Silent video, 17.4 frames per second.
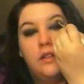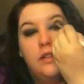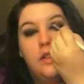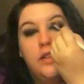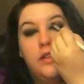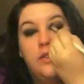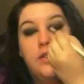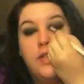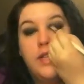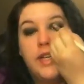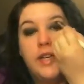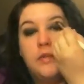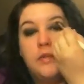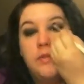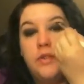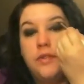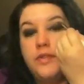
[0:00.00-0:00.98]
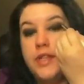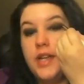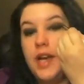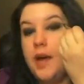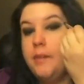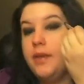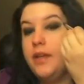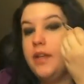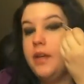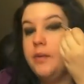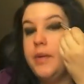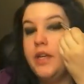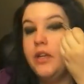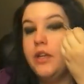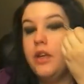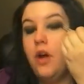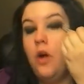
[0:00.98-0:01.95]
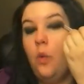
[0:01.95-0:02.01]
And you see it moves it up a little bit.
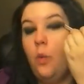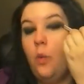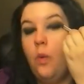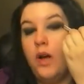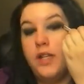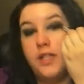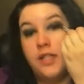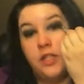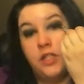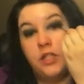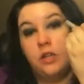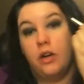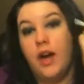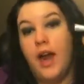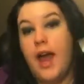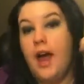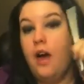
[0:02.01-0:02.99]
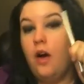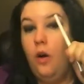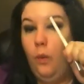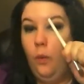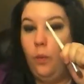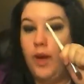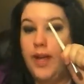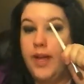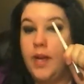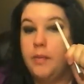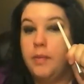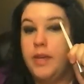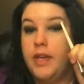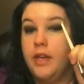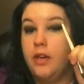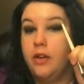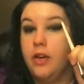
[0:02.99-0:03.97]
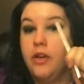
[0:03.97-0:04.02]
You don't want to start out way up
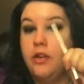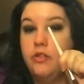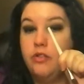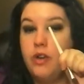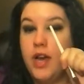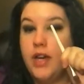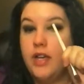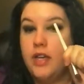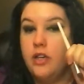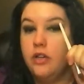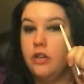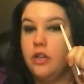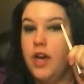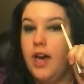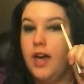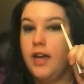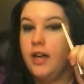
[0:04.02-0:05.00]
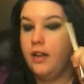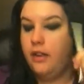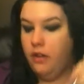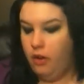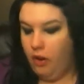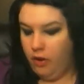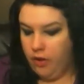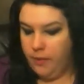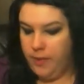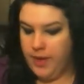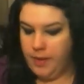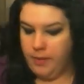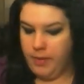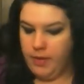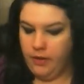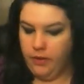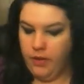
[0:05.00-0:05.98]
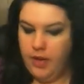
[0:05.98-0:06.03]
here and dragging your eye color all the way up
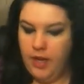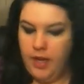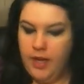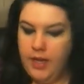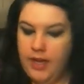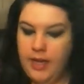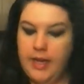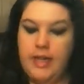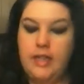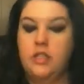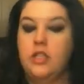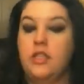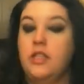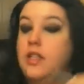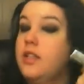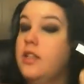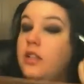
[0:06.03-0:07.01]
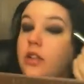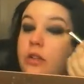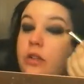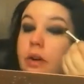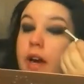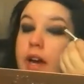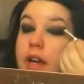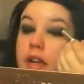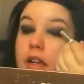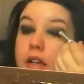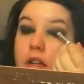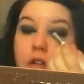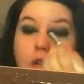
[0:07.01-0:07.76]
here. It just doesn't look right.